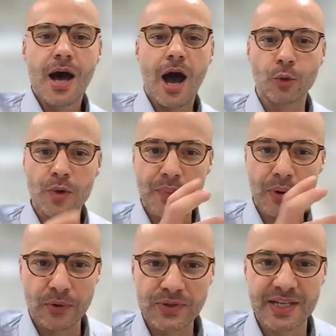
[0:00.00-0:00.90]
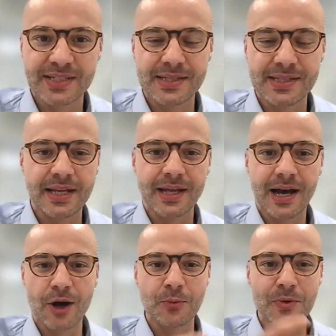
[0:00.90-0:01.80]
how do we process data?
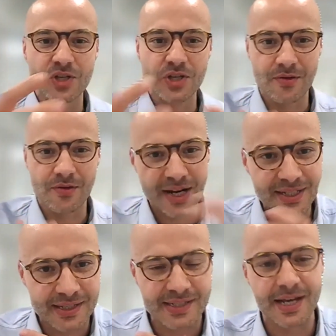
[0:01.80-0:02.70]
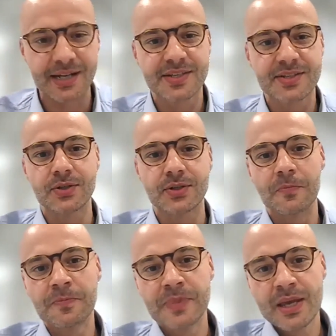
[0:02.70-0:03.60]
How do we generate results?
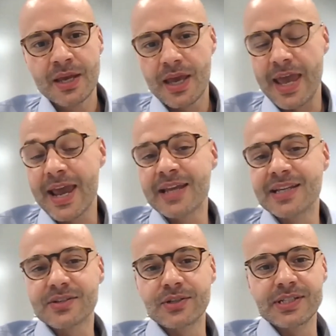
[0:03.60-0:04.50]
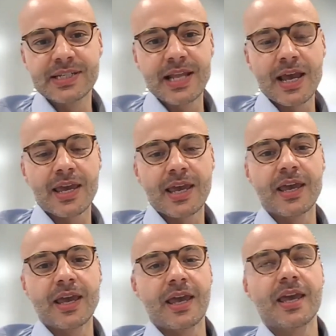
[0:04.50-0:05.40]
So again, so this is like
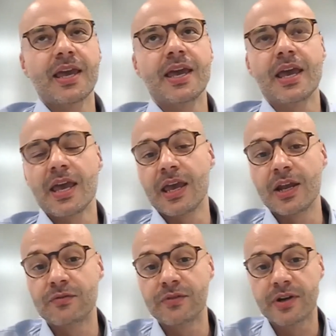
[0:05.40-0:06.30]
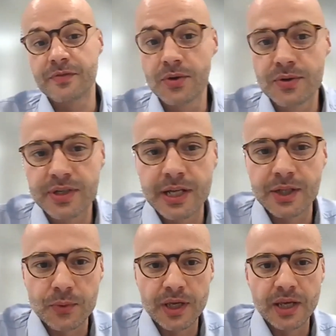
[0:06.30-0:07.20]
an overview
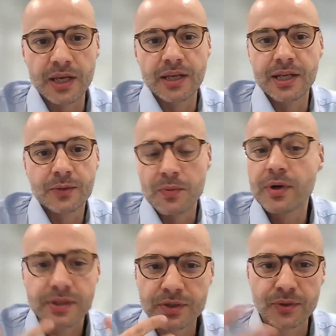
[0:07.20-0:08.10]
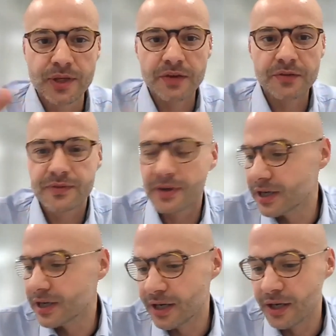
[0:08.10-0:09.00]
that we wanted to give
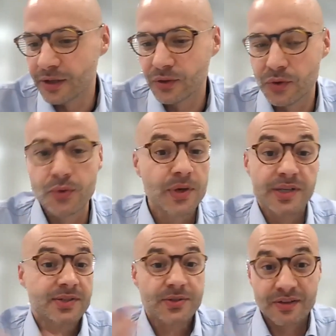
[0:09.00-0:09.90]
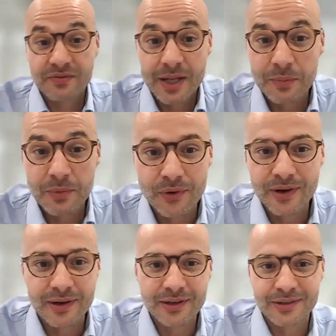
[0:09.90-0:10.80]
to you. It's all
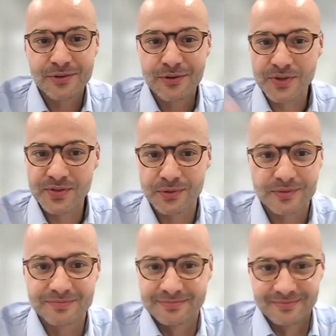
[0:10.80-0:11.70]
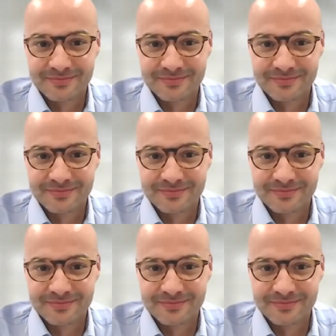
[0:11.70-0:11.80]
available, of course, for